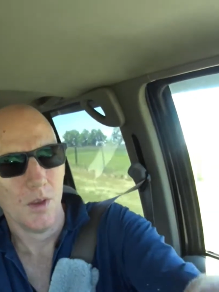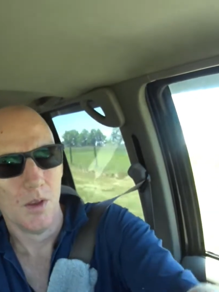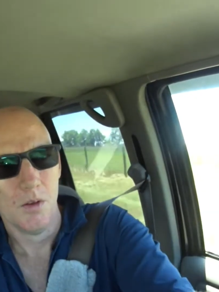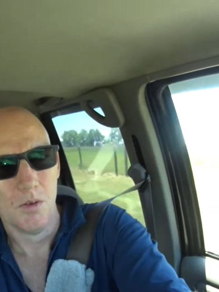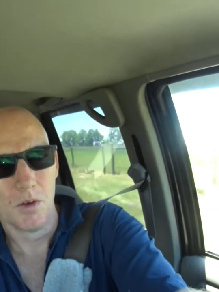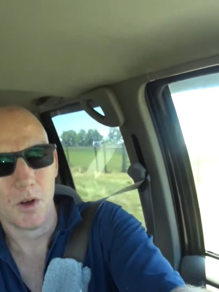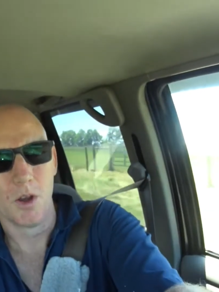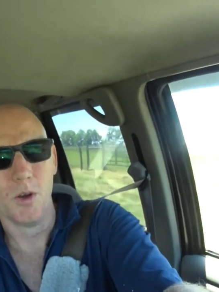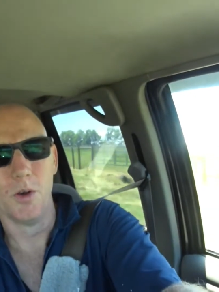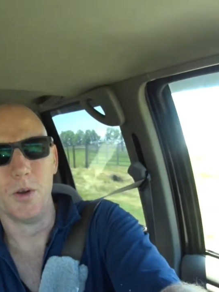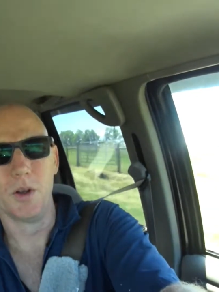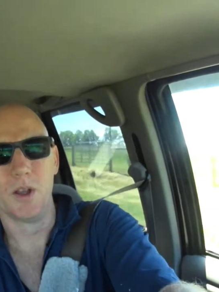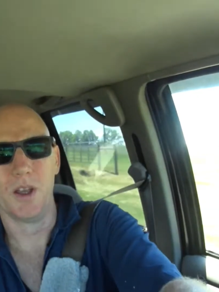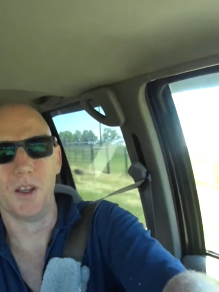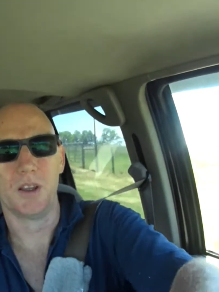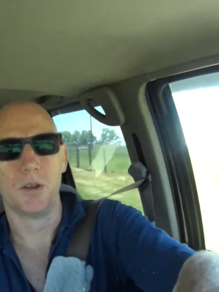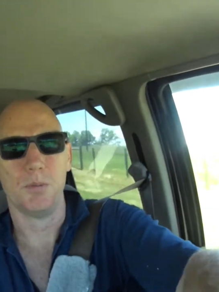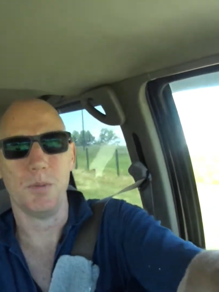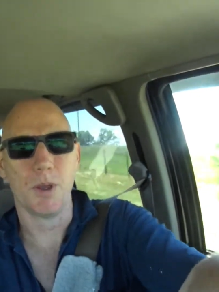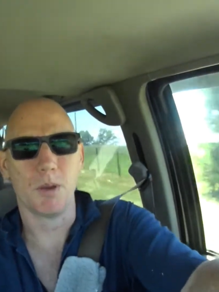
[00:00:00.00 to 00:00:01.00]
We're going to
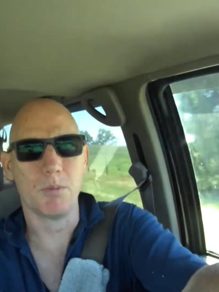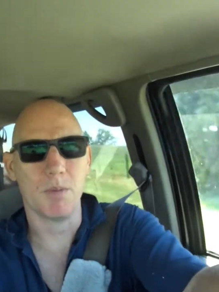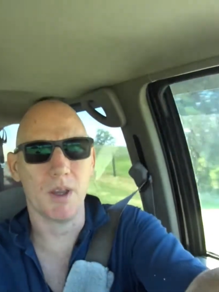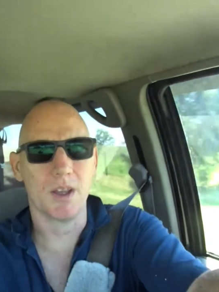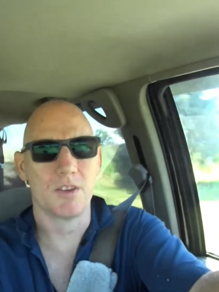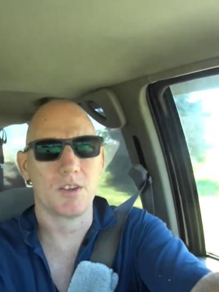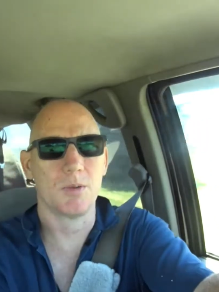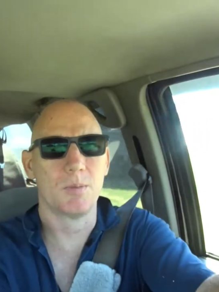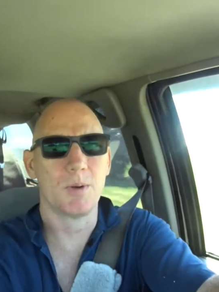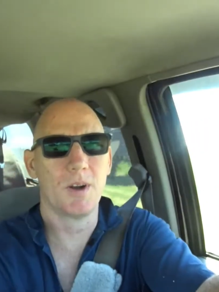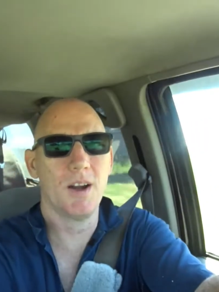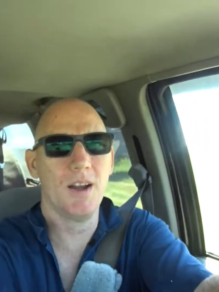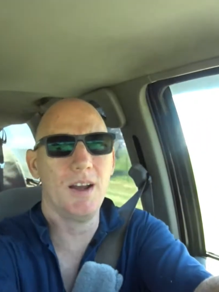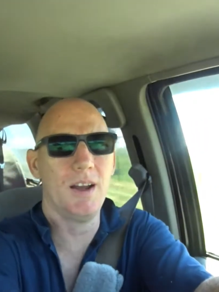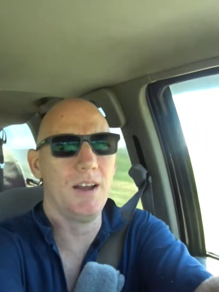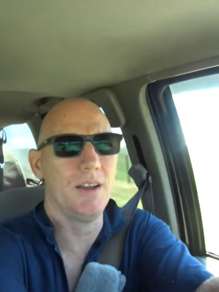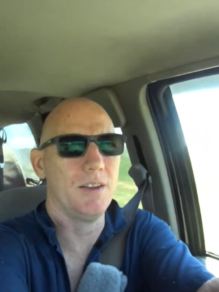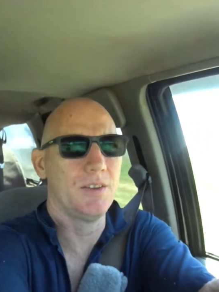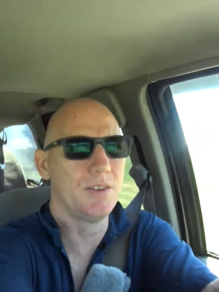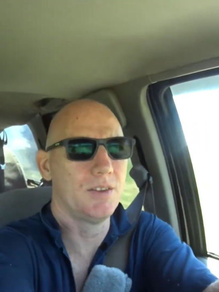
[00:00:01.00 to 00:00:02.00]
get the big, big
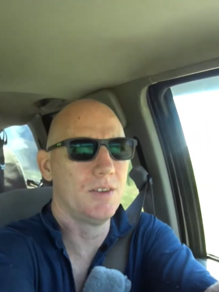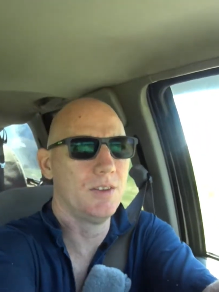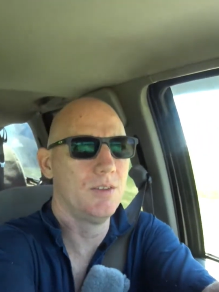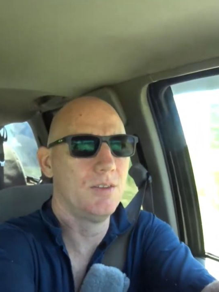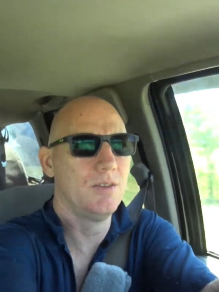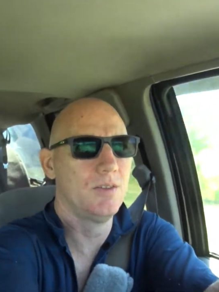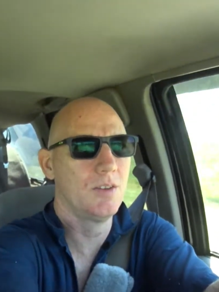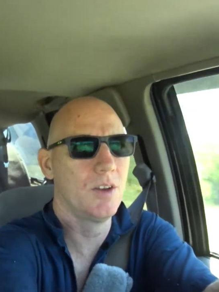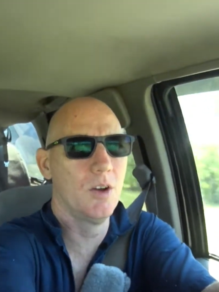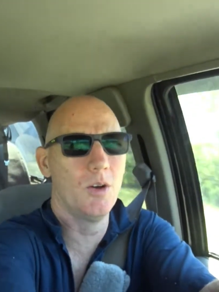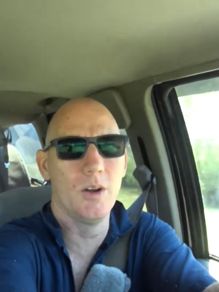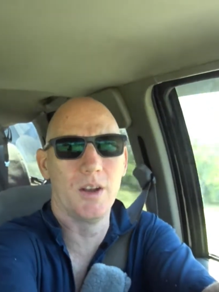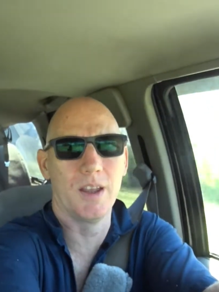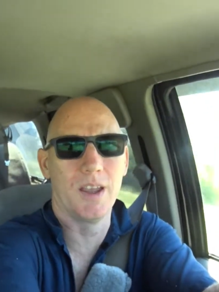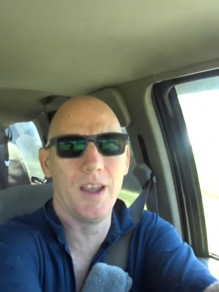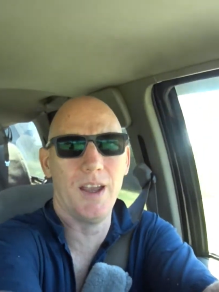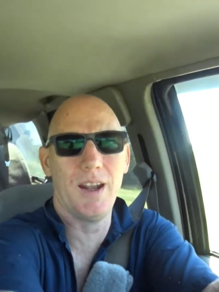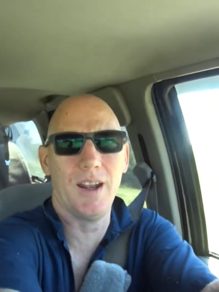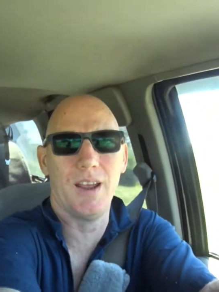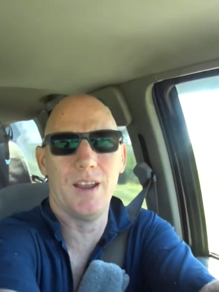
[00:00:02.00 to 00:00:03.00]
surprise. Going to
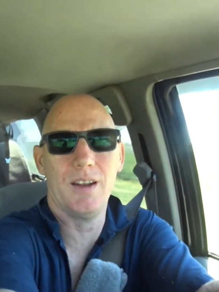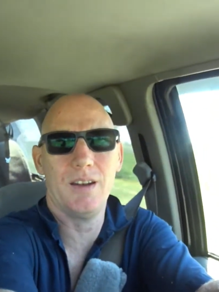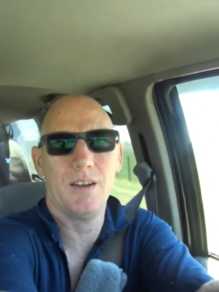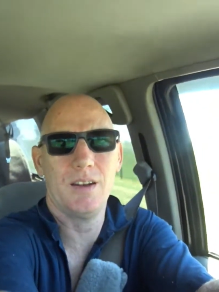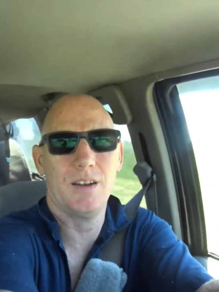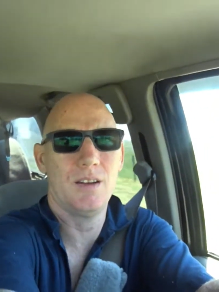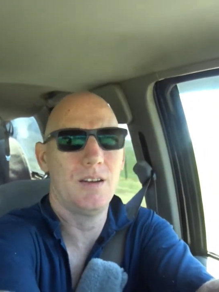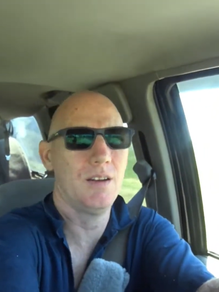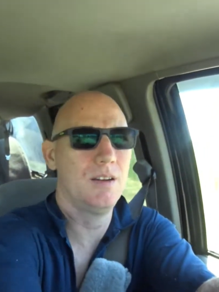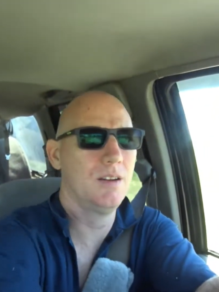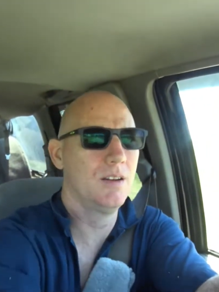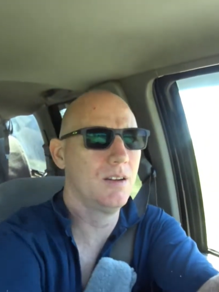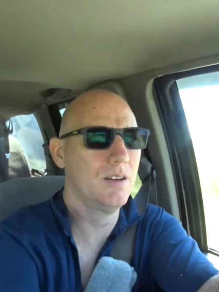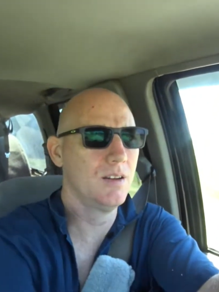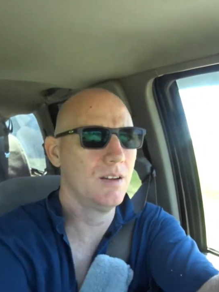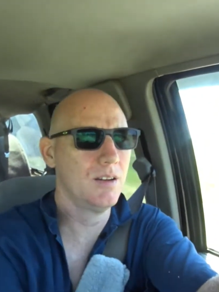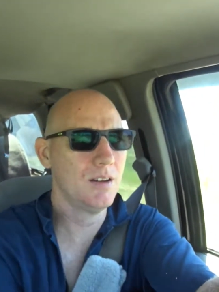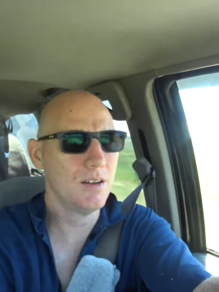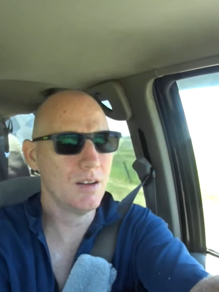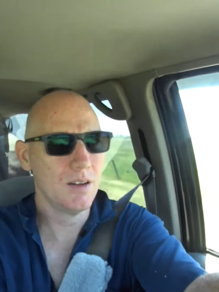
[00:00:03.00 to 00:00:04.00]
get it.
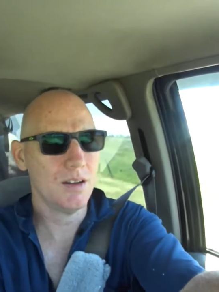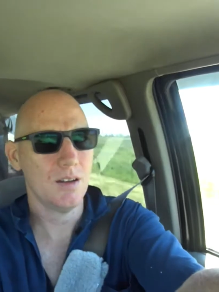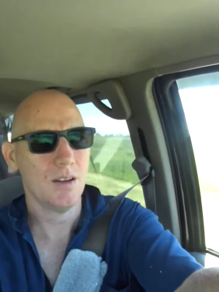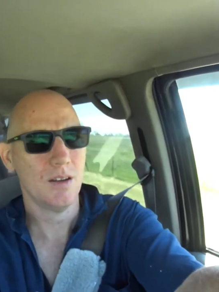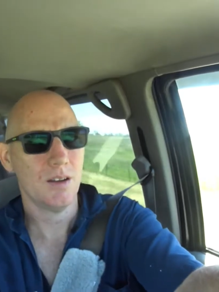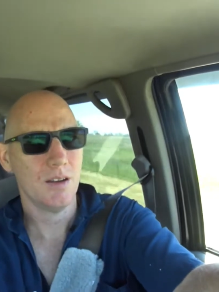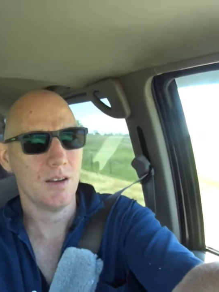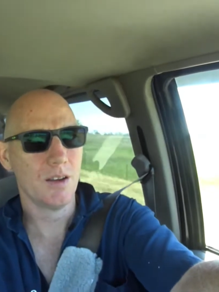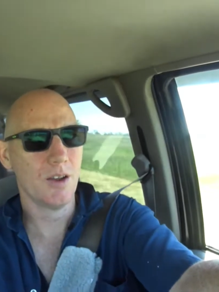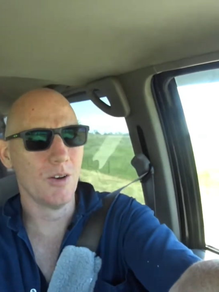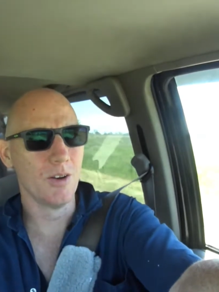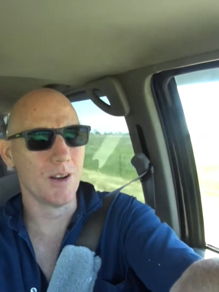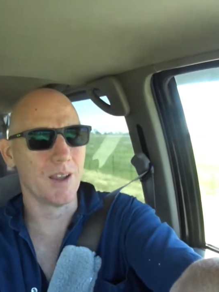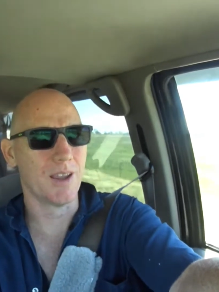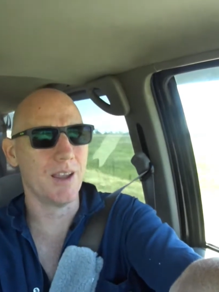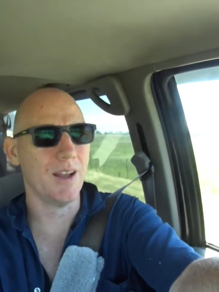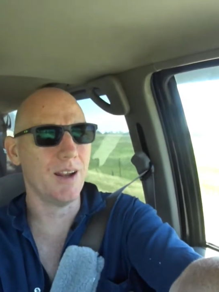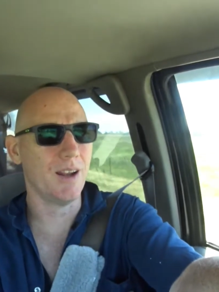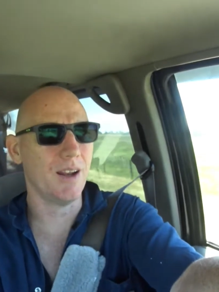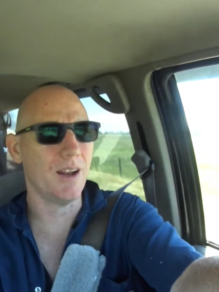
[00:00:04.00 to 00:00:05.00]
Going to
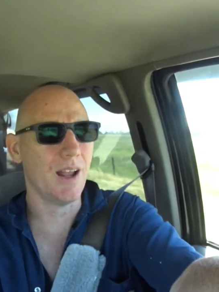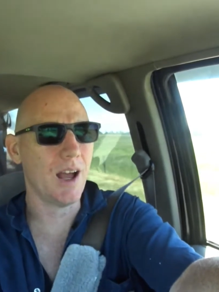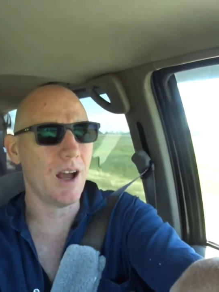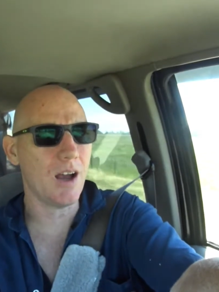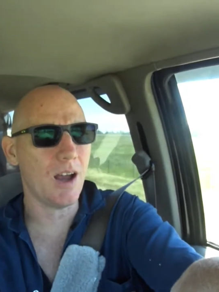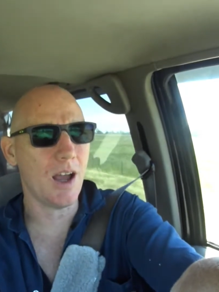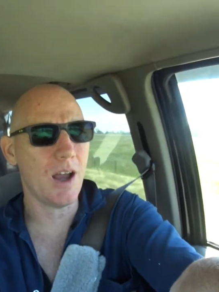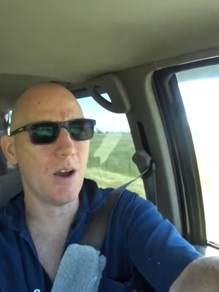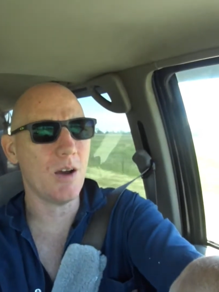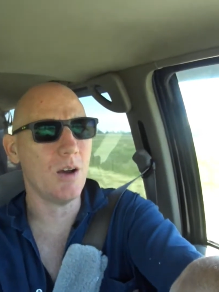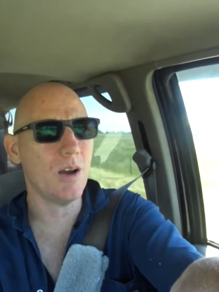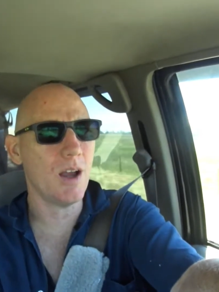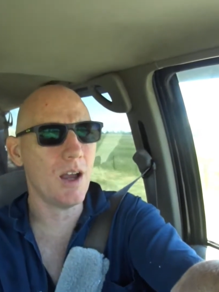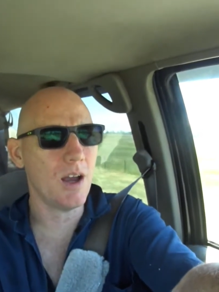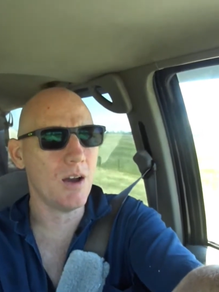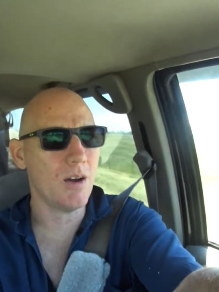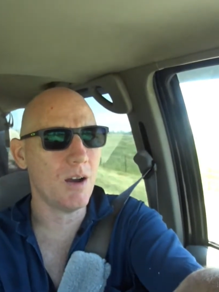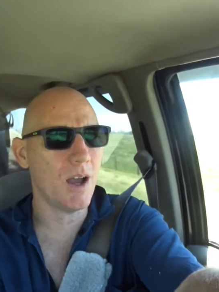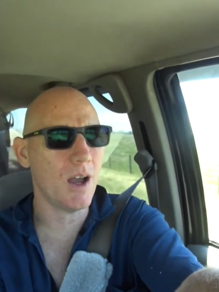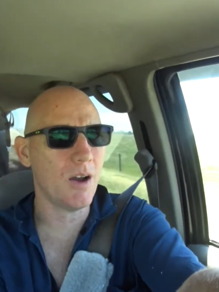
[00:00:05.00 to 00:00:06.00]
get it. How, how,
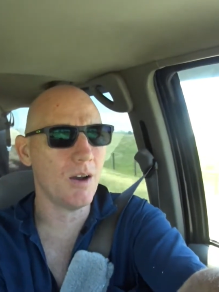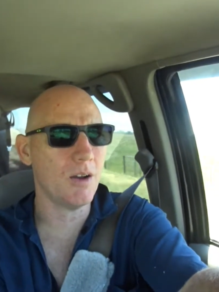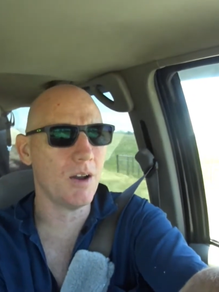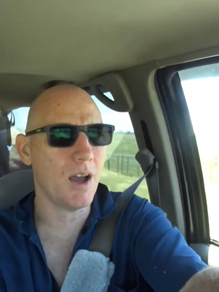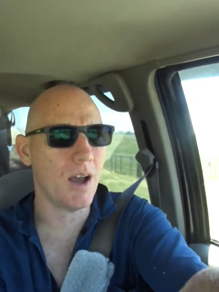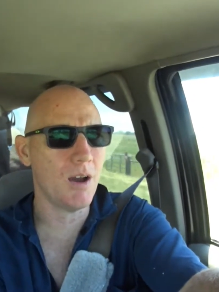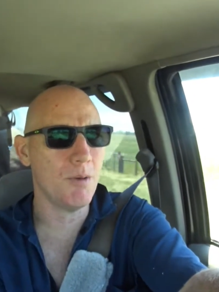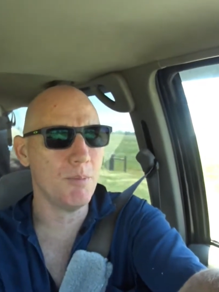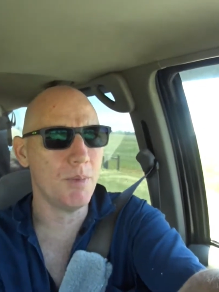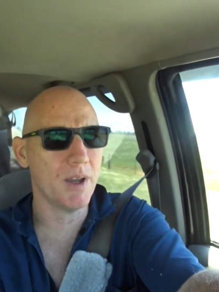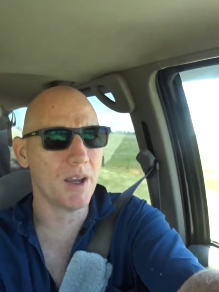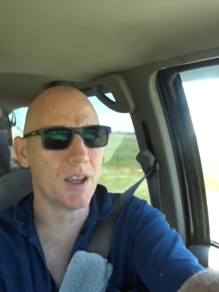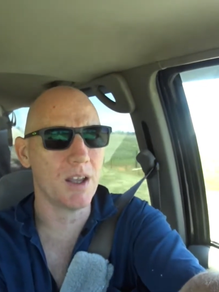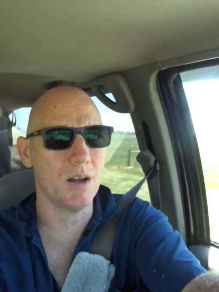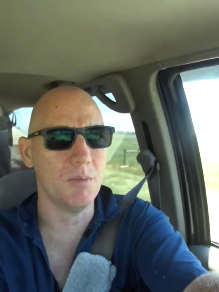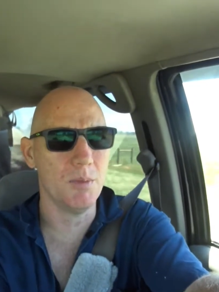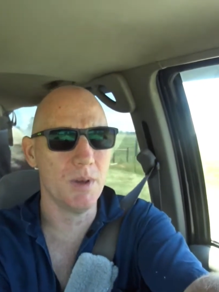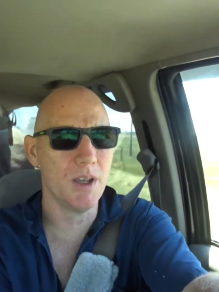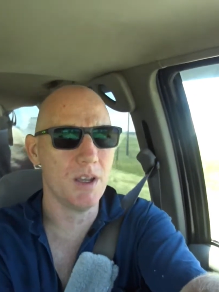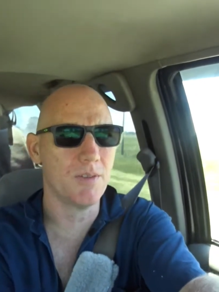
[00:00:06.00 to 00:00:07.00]
how, how, how big can
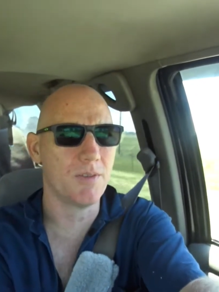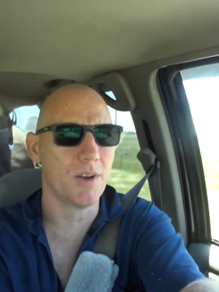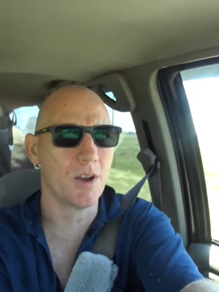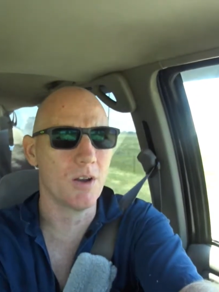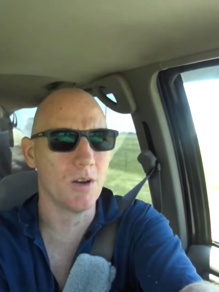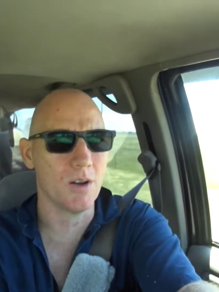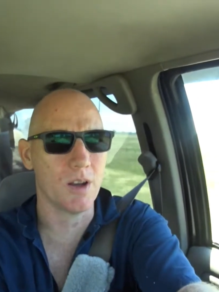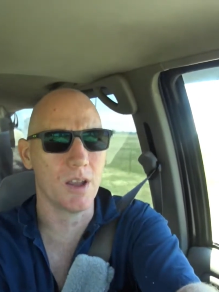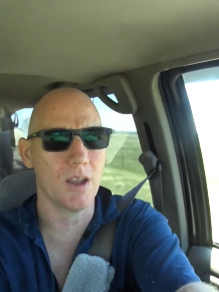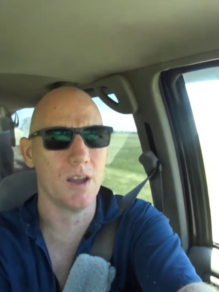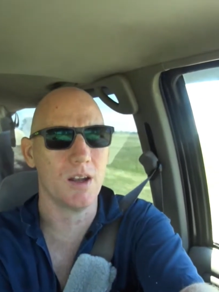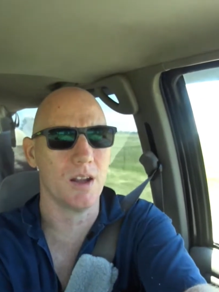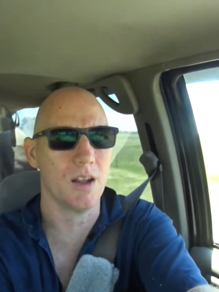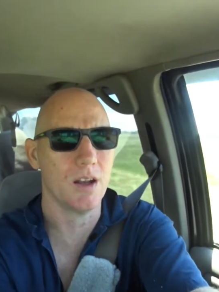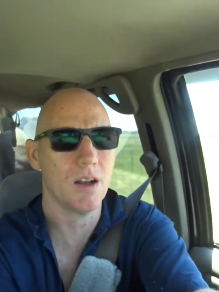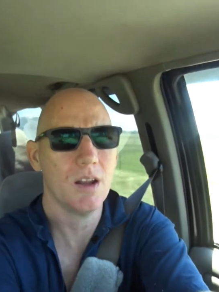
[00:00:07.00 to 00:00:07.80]
it be if you're going to get it?